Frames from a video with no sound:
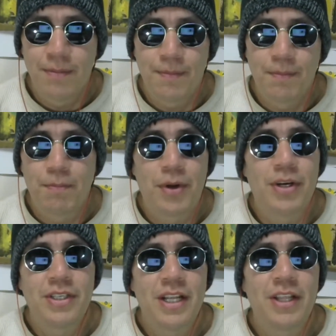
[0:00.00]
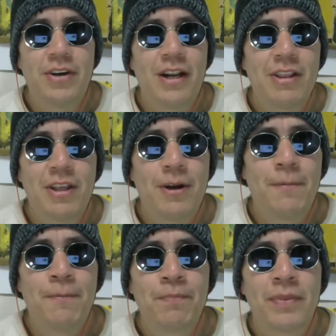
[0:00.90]
bars that are out there,
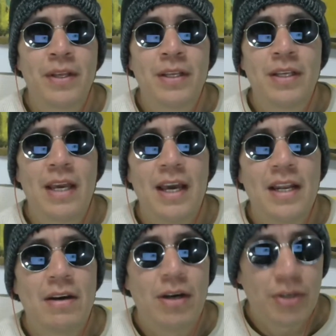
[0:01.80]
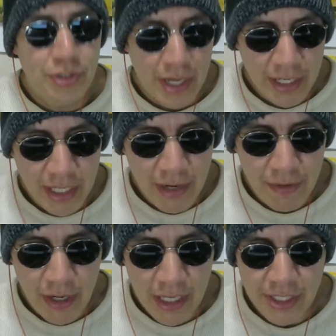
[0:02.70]
and I'll try to
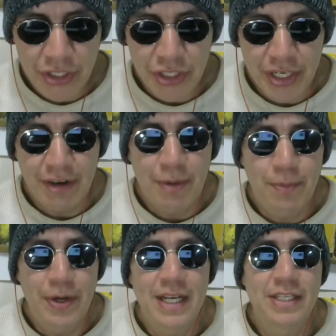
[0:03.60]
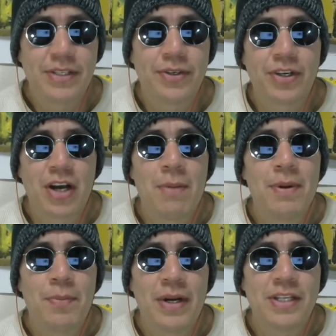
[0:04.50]
cover a lot of the generic brands or
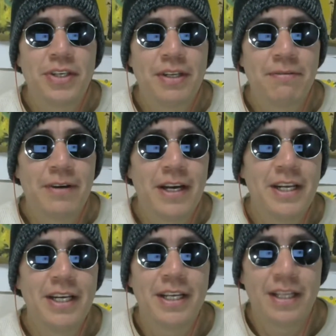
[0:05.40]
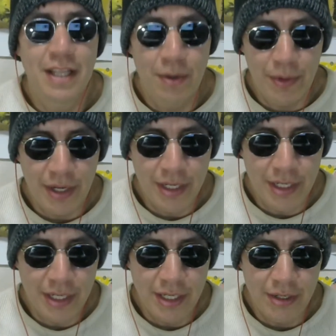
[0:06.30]
common brands you can find. That way,
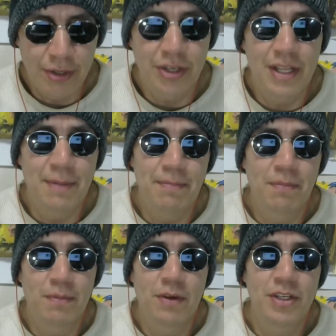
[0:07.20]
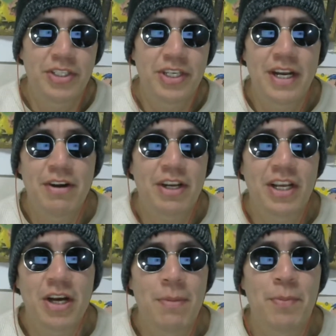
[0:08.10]
or that generic
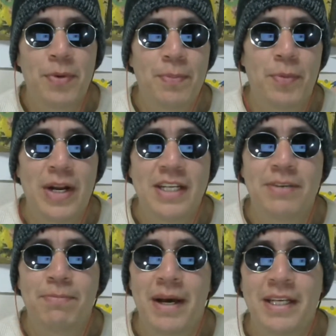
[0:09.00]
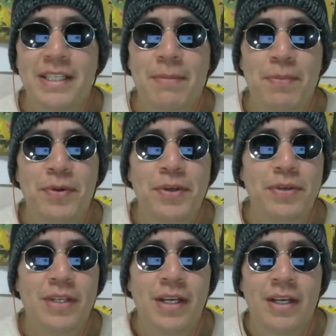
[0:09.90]
and common brands of bikes that people
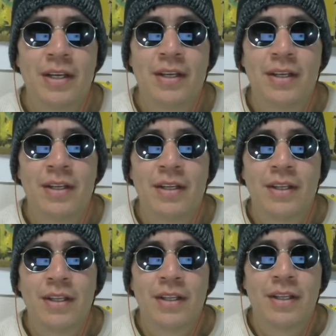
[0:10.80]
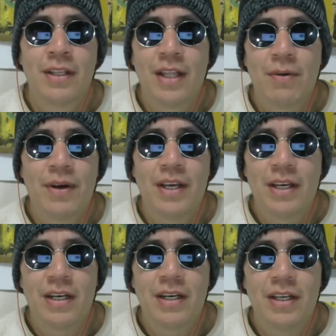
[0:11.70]
use. That
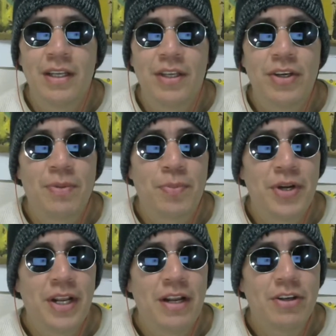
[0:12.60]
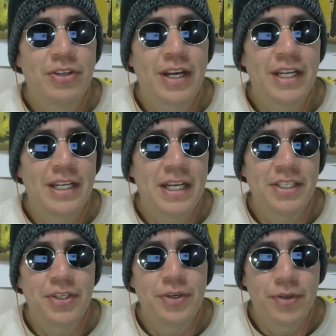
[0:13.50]
way, you can print it out and try to
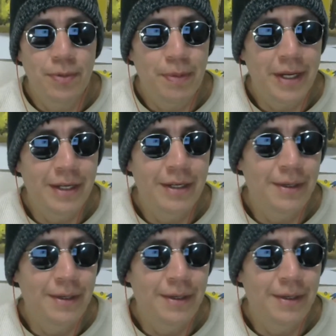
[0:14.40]
attach it to your own bike.